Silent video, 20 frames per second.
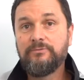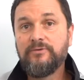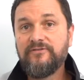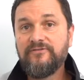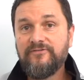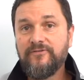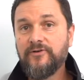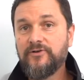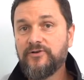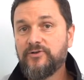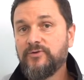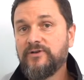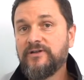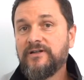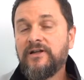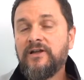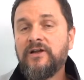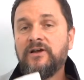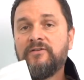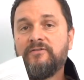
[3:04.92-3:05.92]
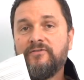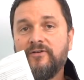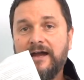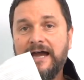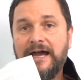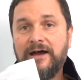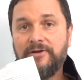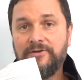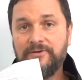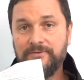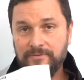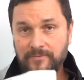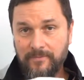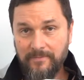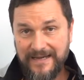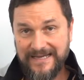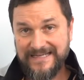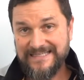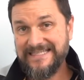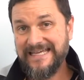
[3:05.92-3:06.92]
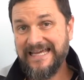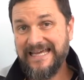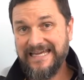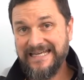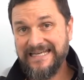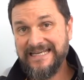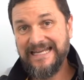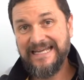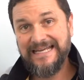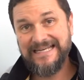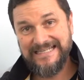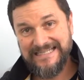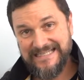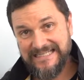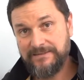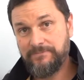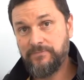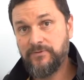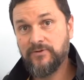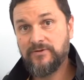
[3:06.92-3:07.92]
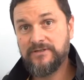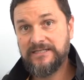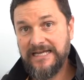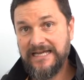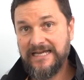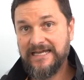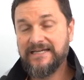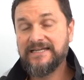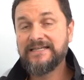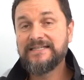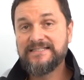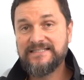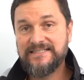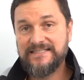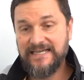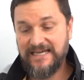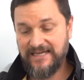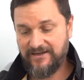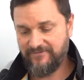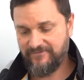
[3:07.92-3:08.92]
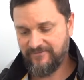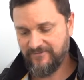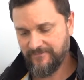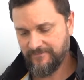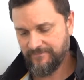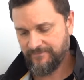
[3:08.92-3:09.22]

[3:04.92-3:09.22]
refer to it for how to maintain and keep your tank safe.